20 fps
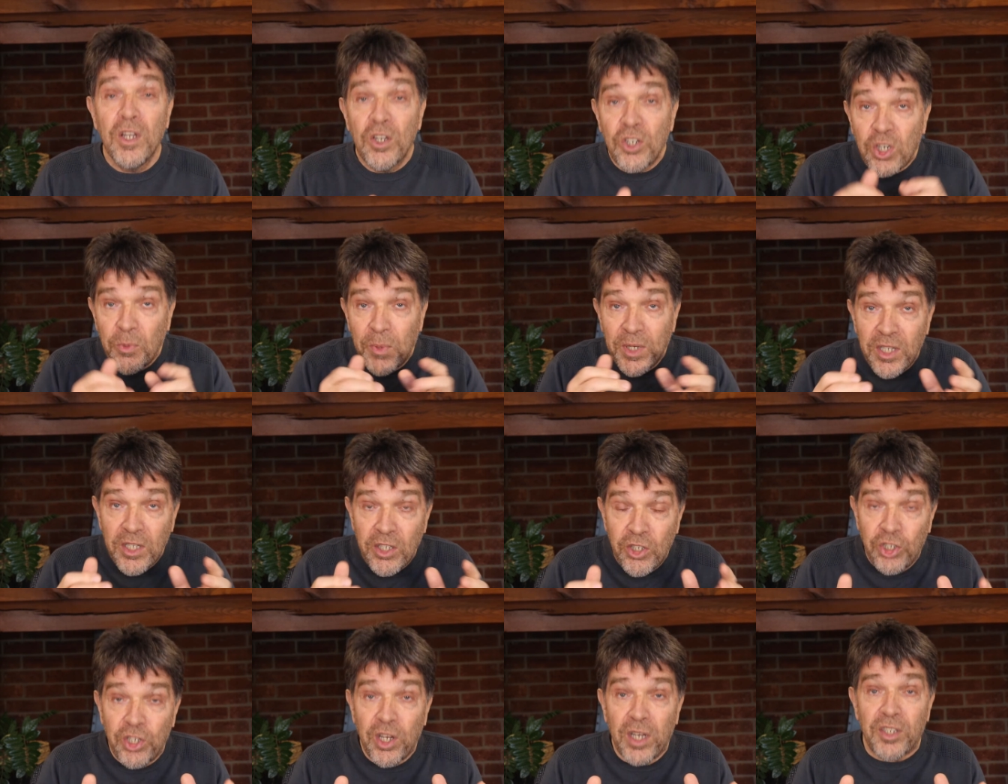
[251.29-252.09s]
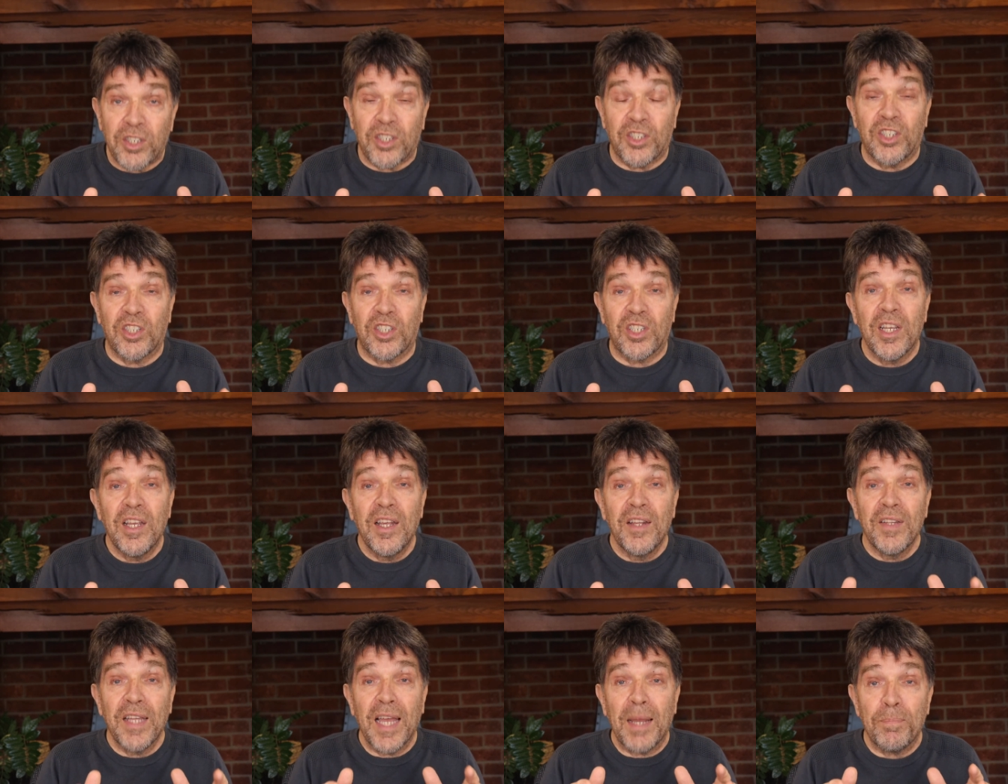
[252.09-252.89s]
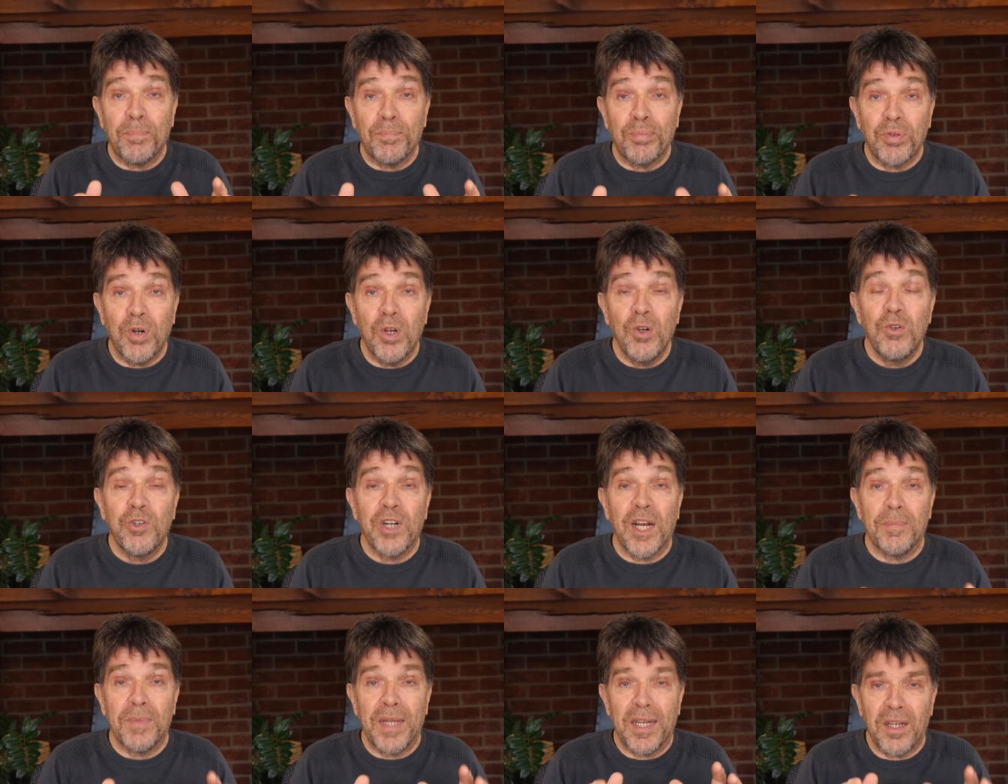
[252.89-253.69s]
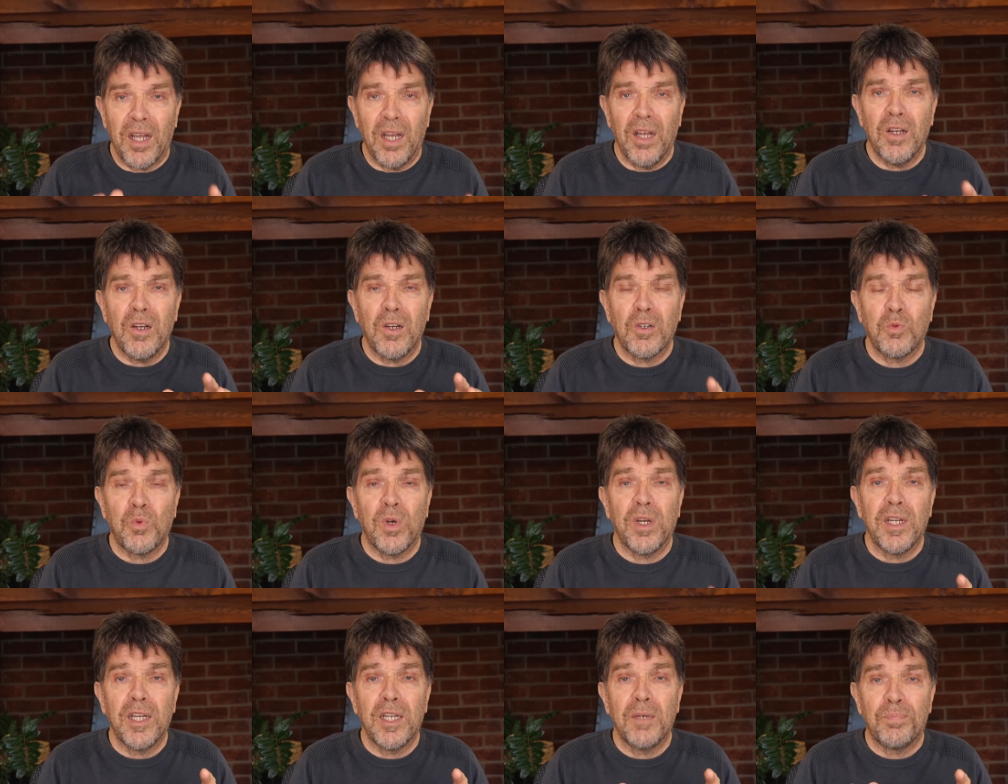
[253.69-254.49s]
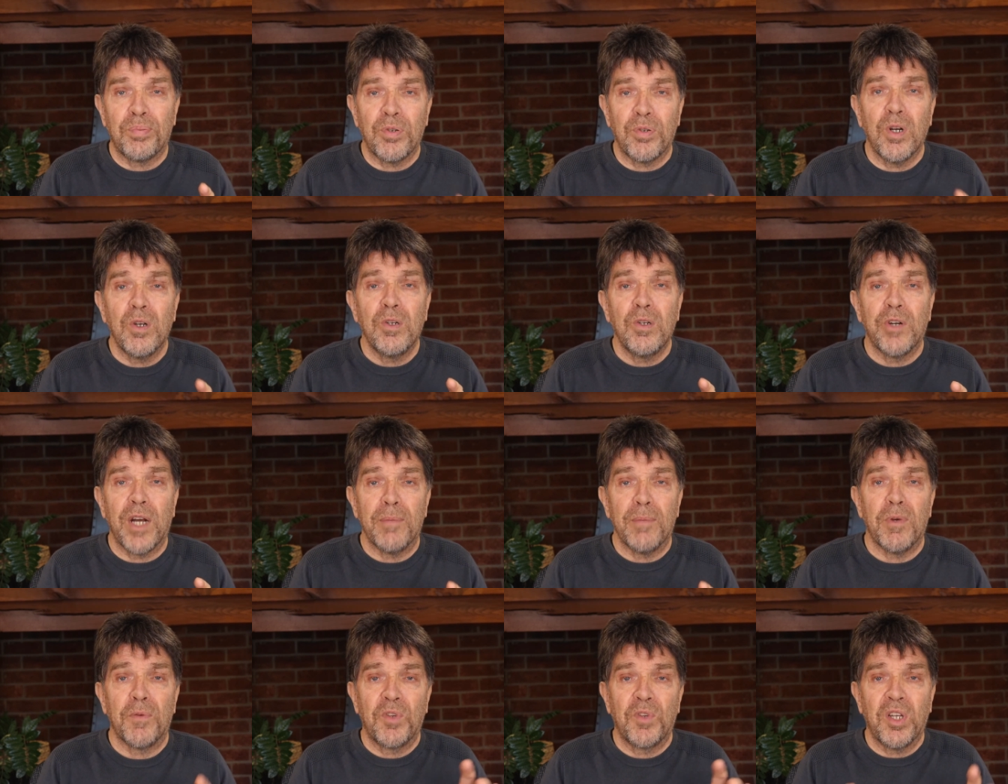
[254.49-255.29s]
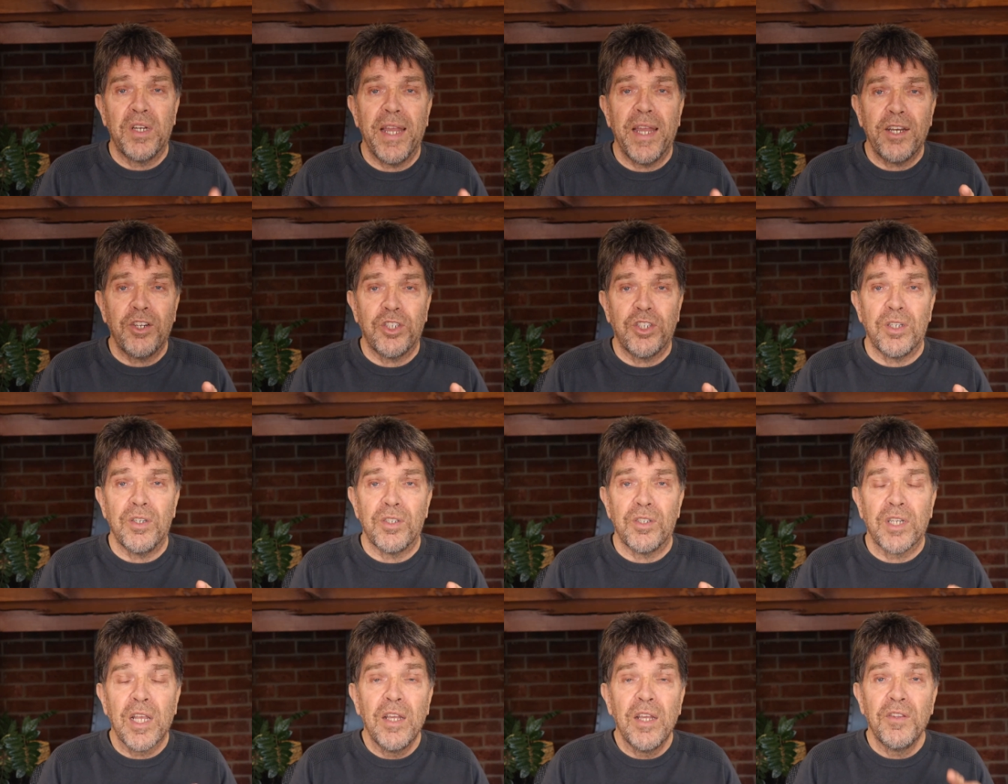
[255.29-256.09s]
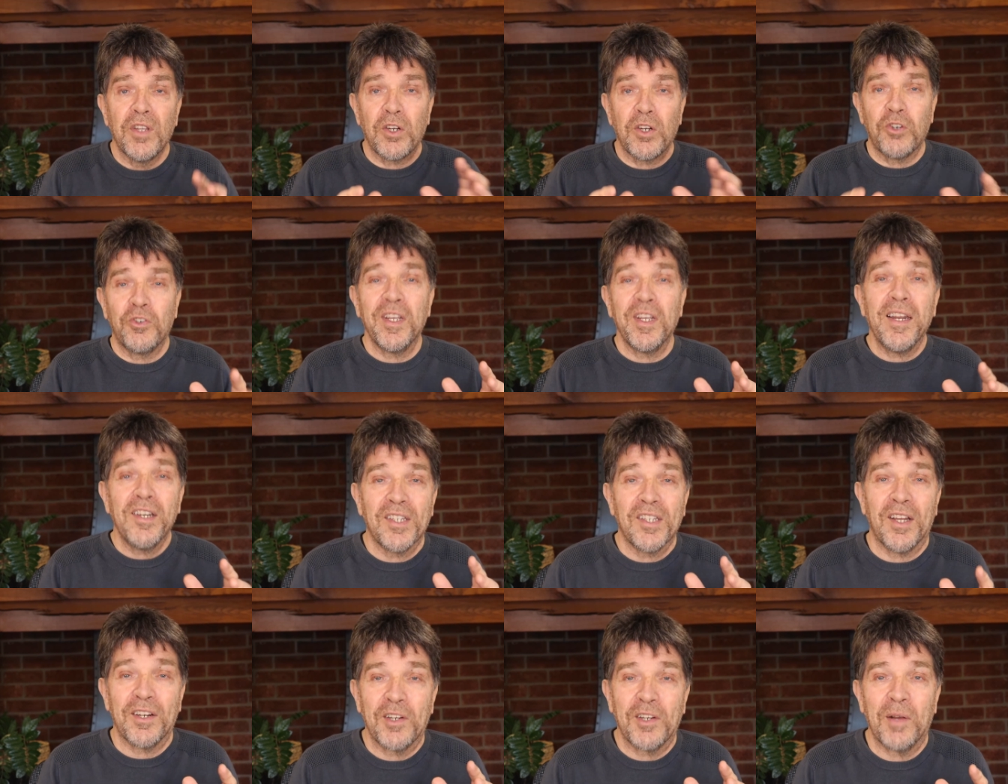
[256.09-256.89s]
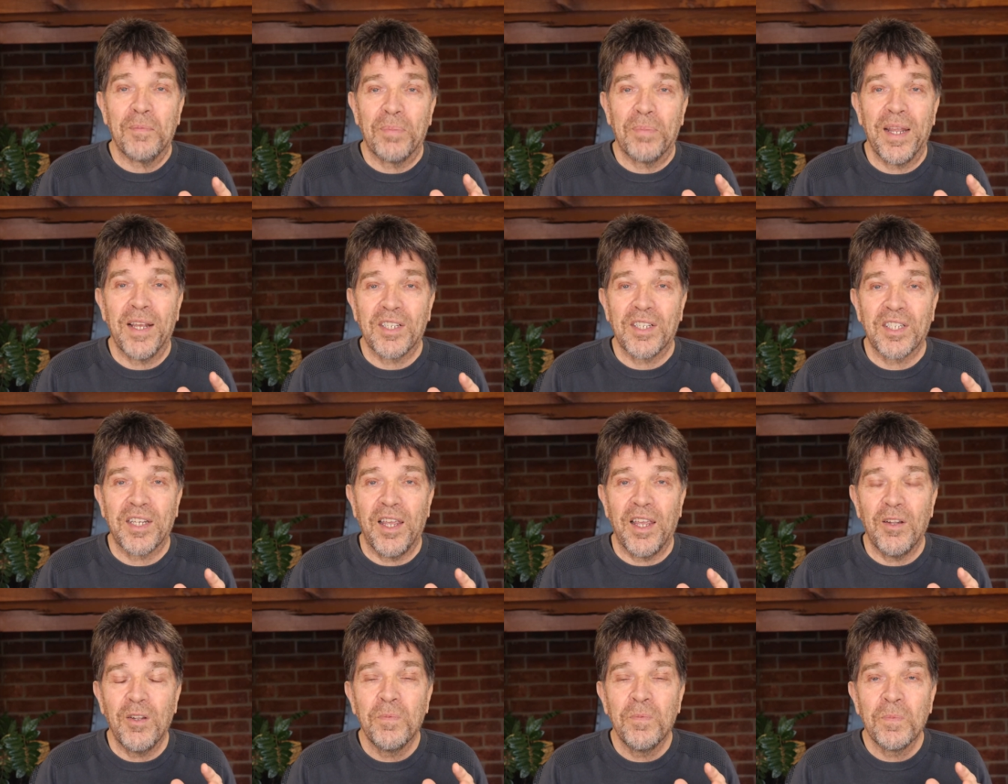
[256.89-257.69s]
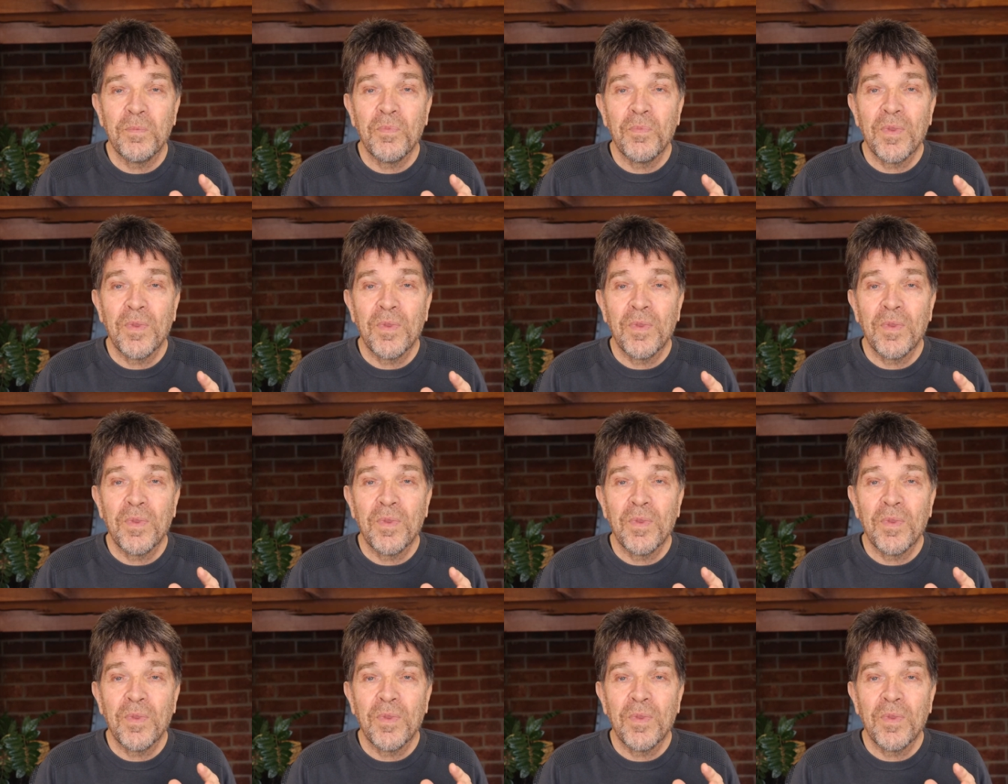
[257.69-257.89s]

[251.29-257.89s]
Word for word: So it adjusts that program, that hardwired program of connections that creates that complex skill,